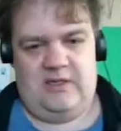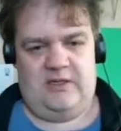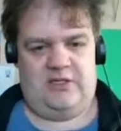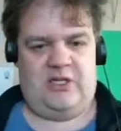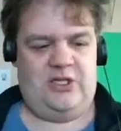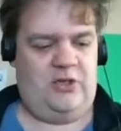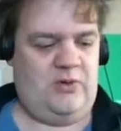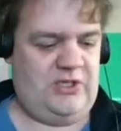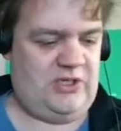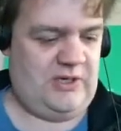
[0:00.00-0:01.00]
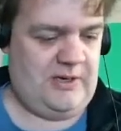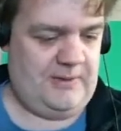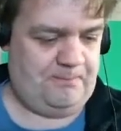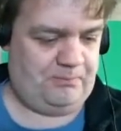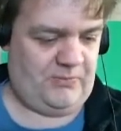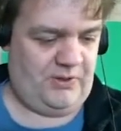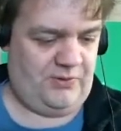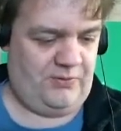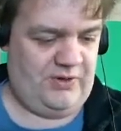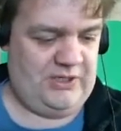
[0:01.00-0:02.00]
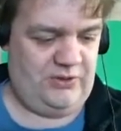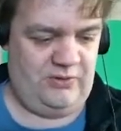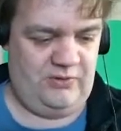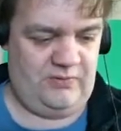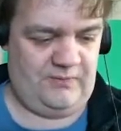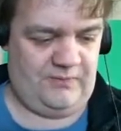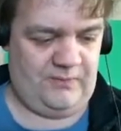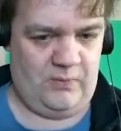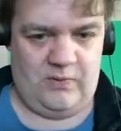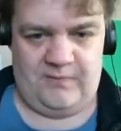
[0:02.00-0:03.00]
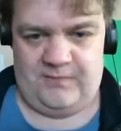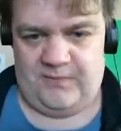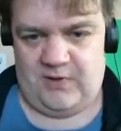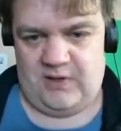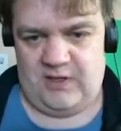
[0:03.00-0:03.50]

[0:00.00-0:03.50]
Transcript: challenging question. 3, 2, 4, 5.